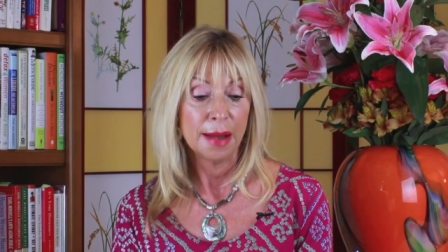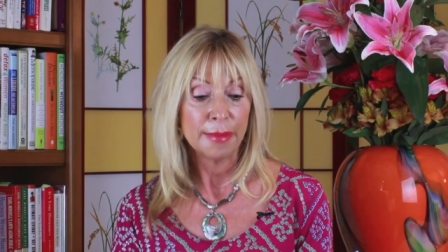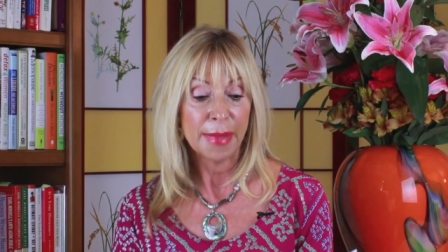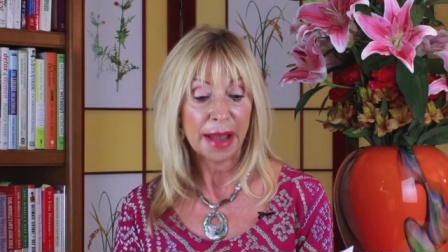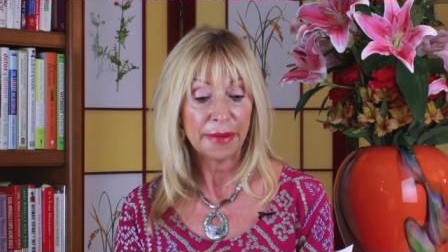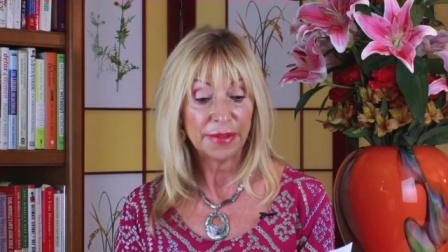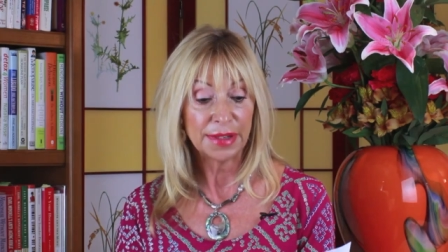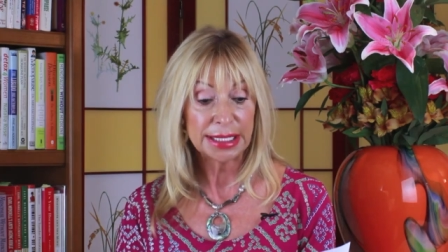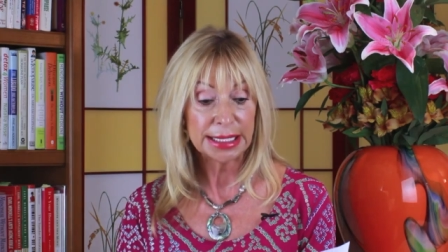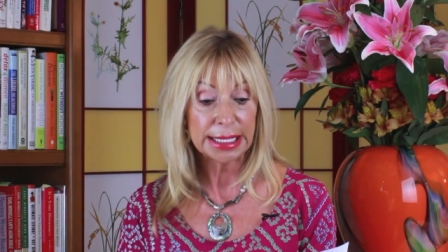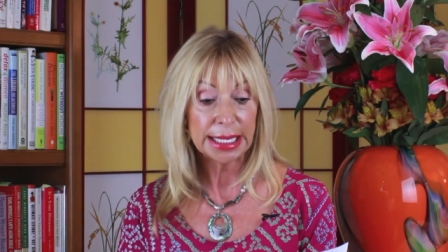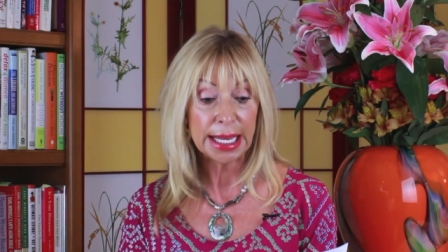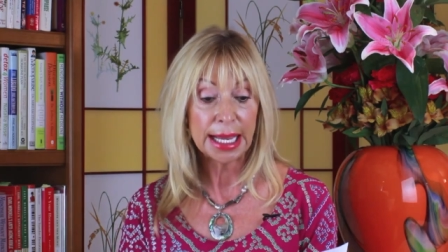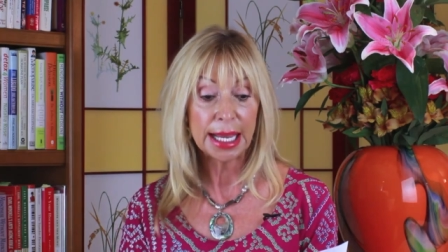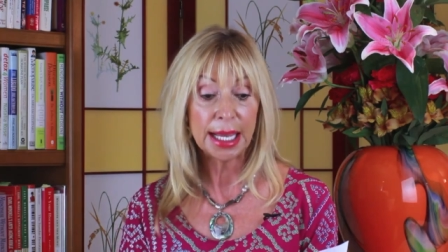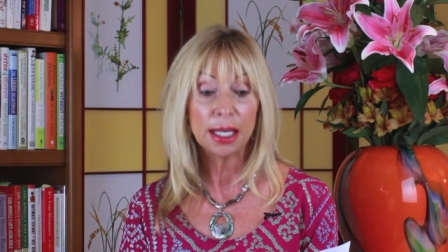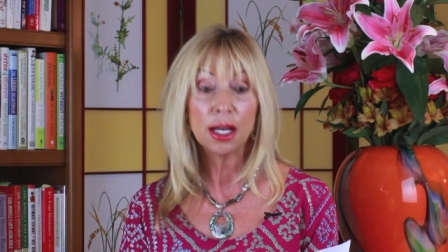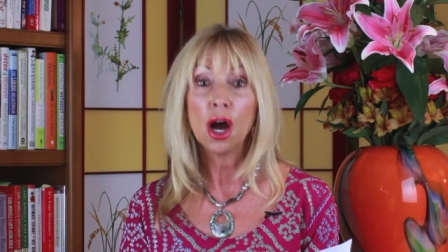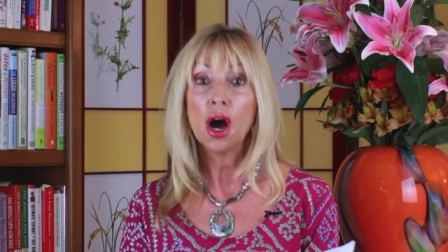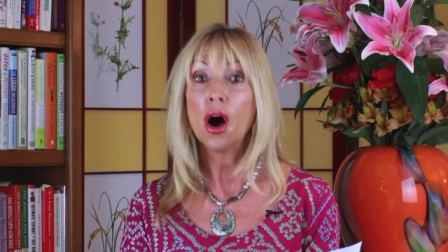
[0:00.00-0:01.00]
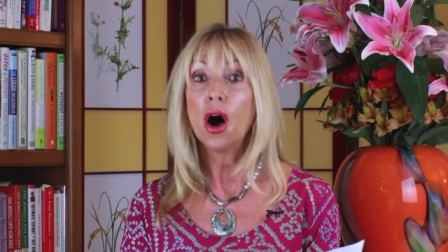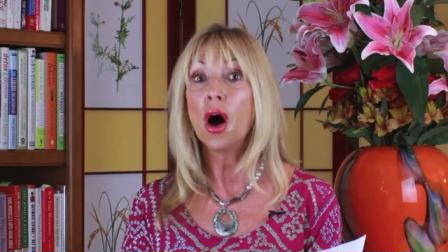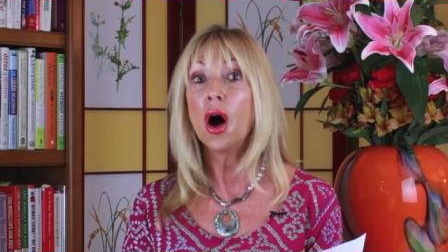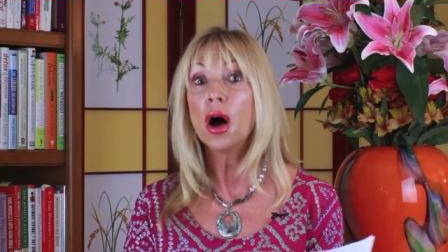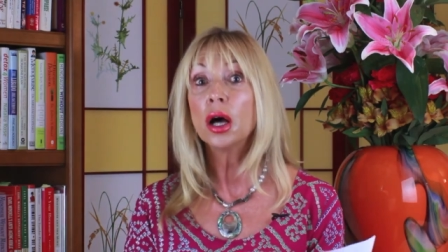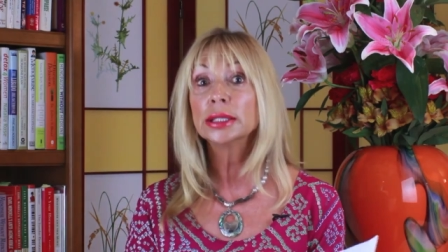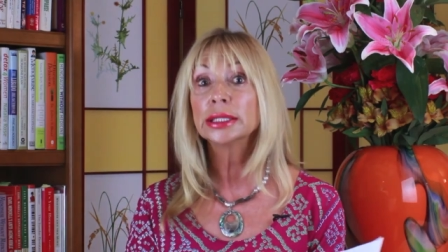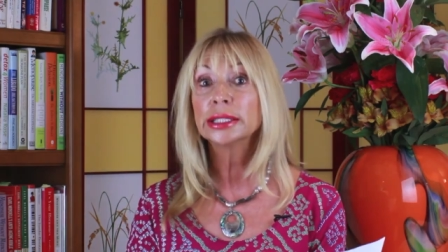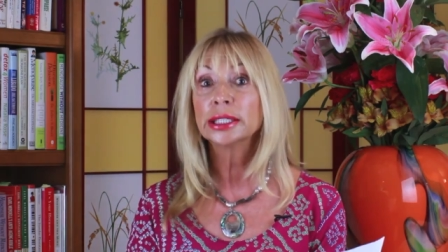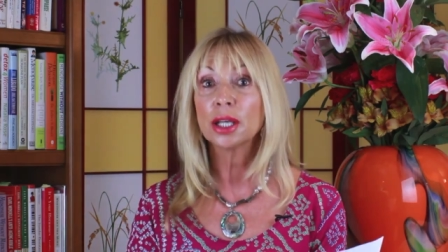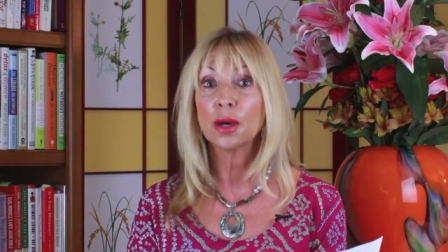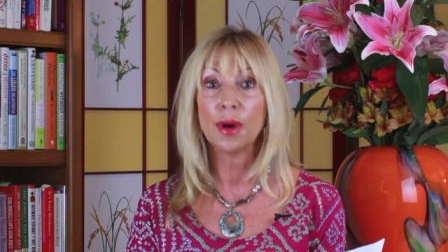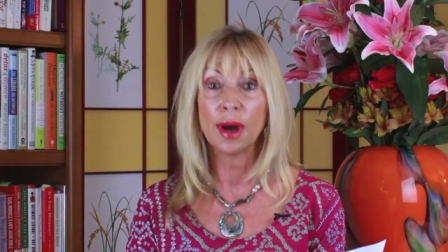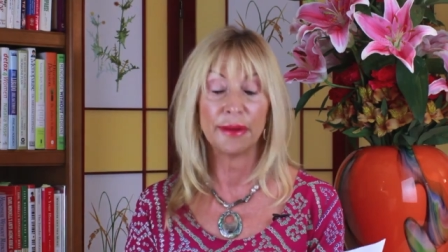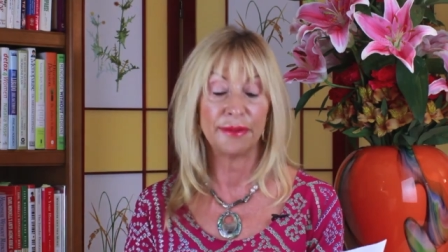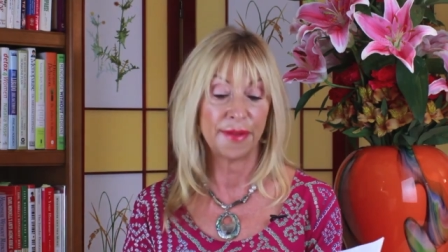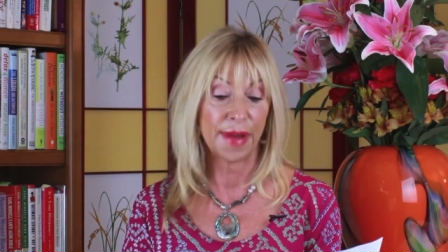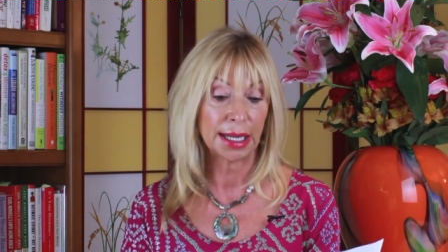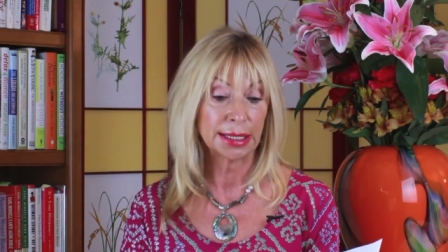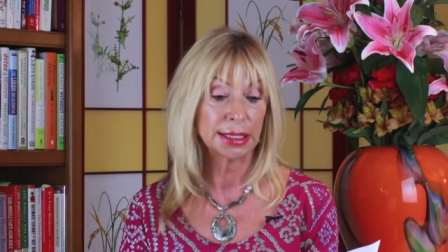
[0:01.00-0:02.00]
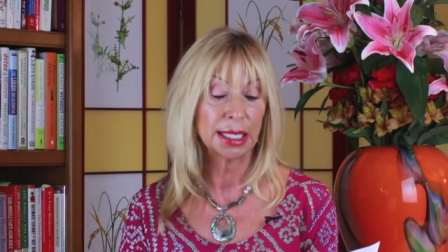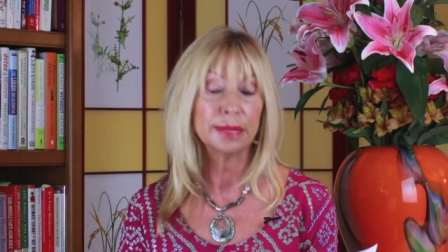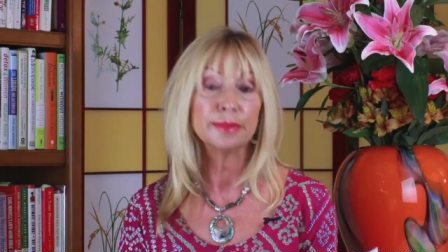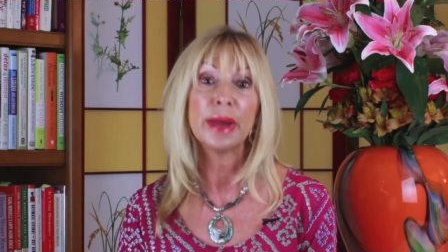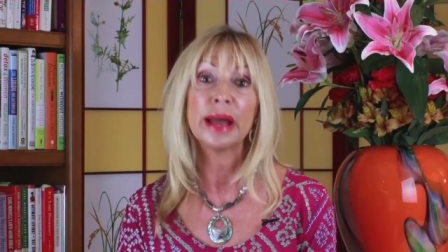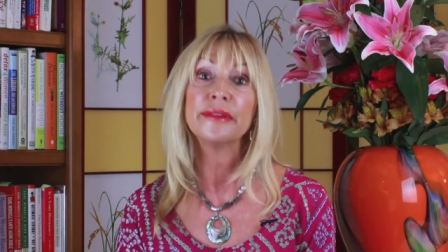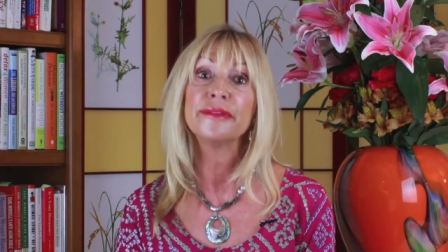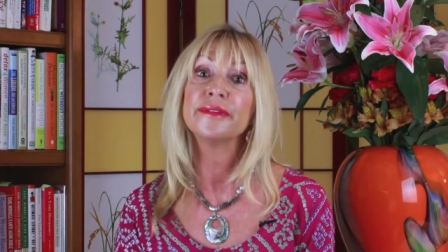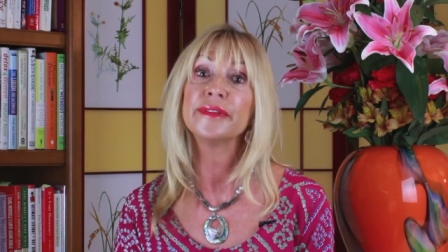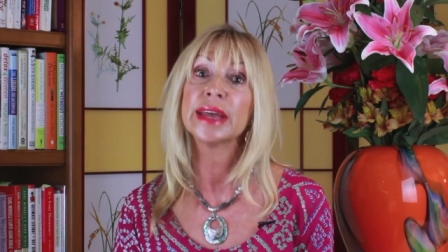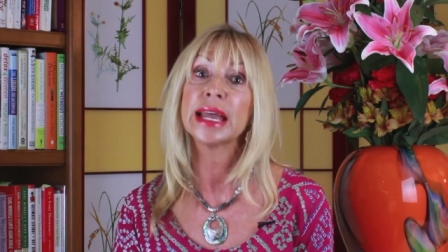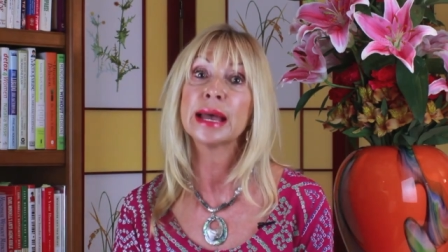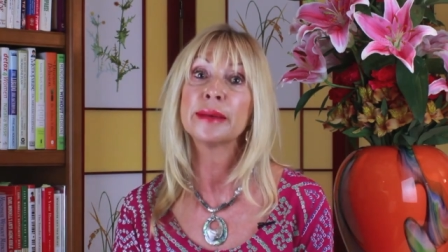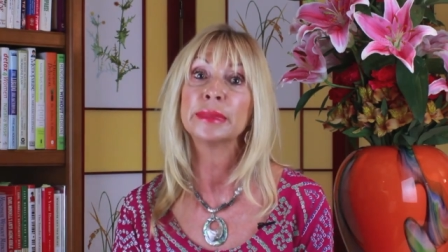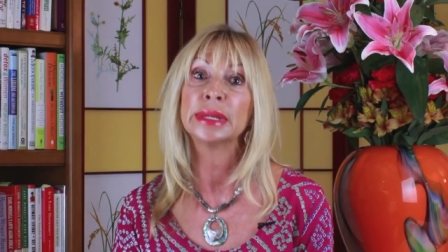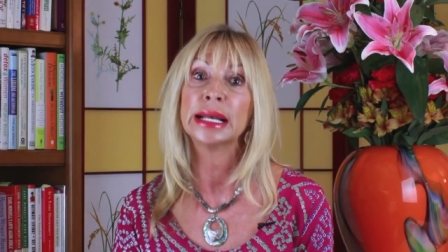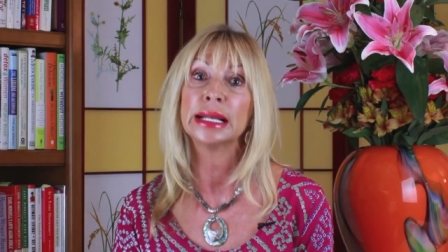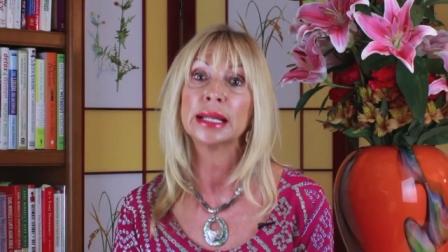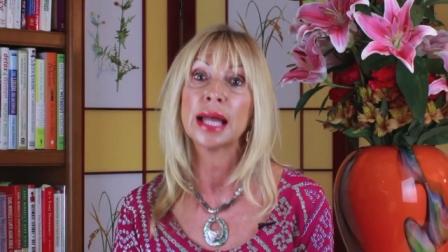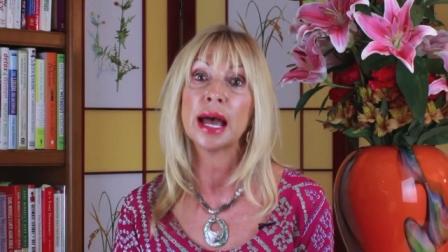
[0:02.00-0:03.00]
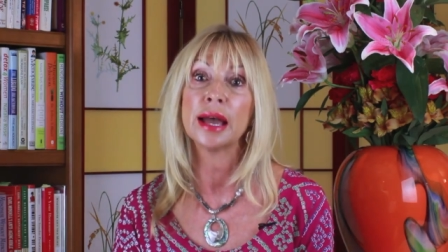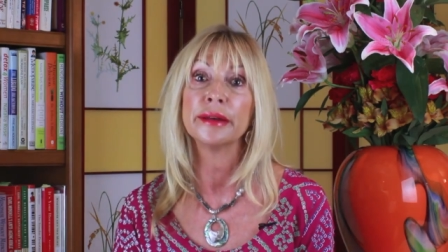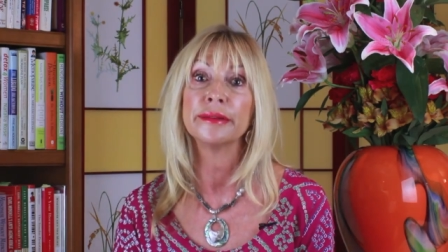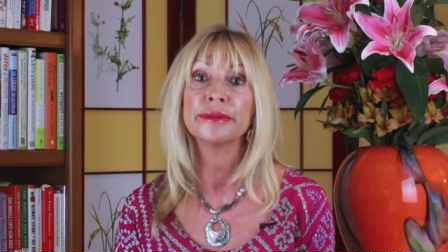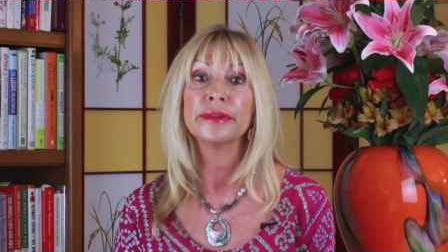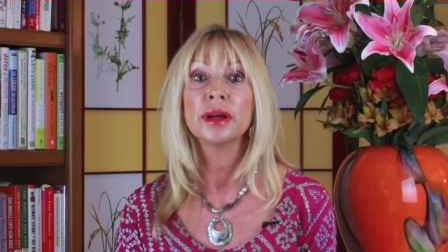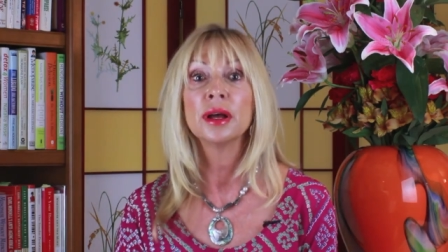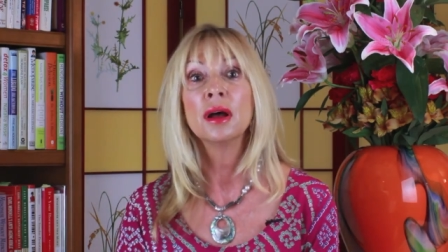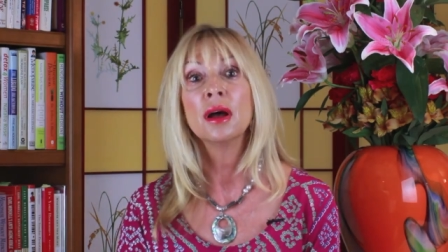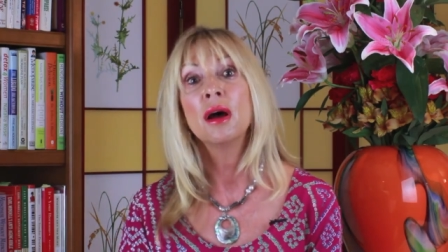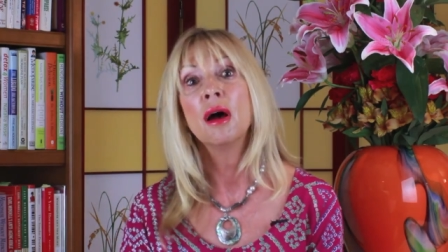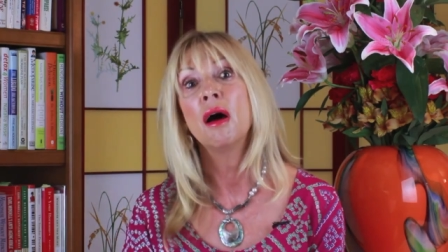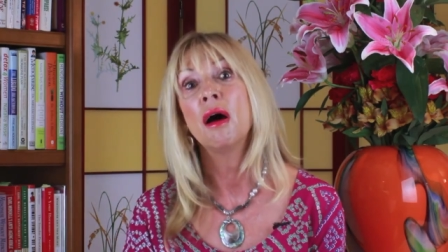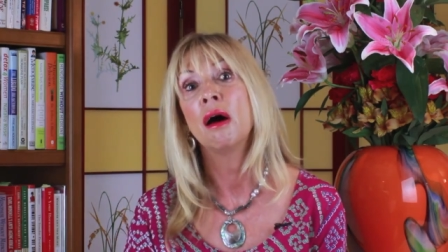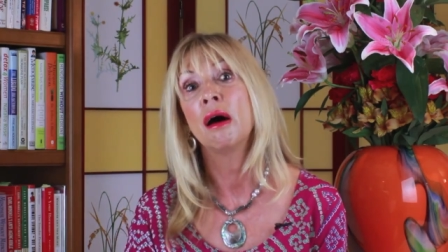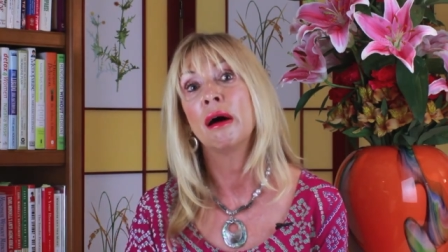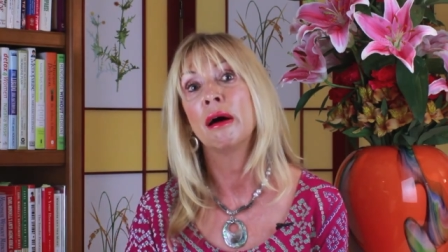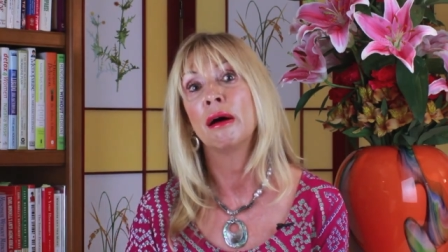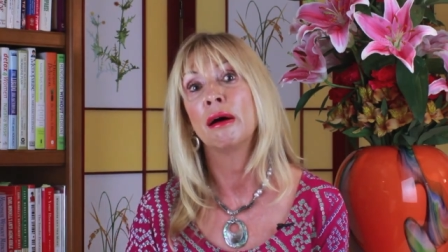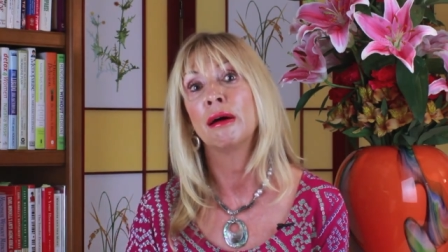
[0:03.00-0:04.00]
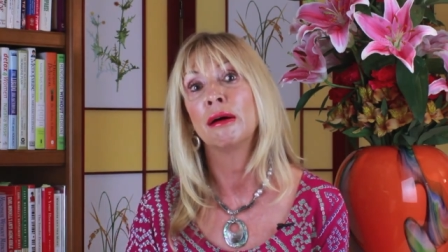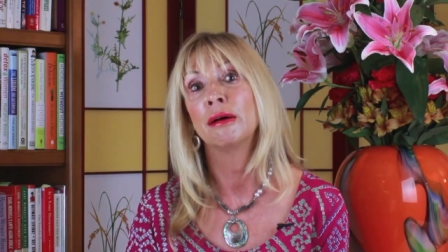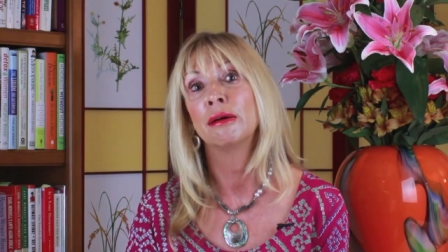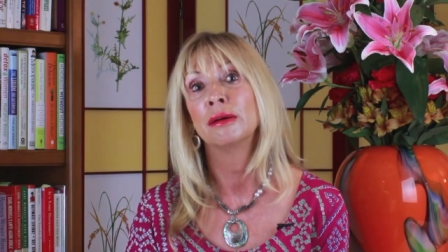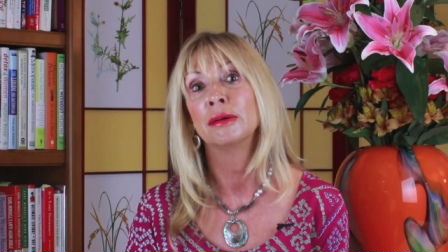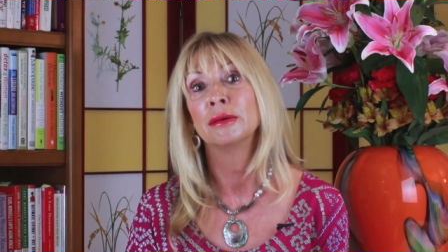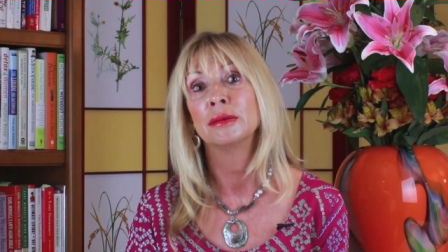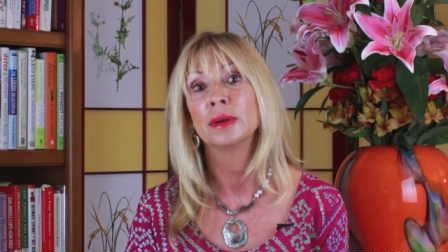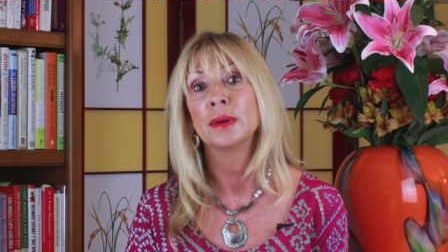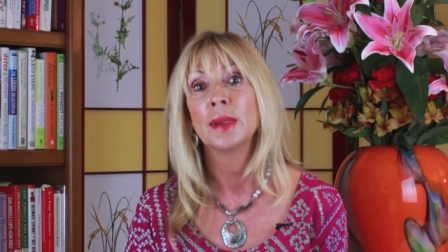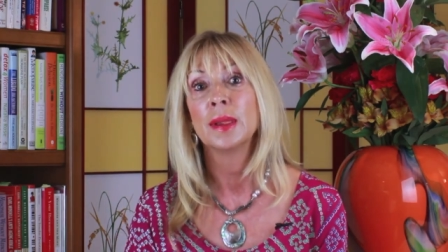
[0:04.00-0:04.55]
My fatigue also affected my family life. Oh.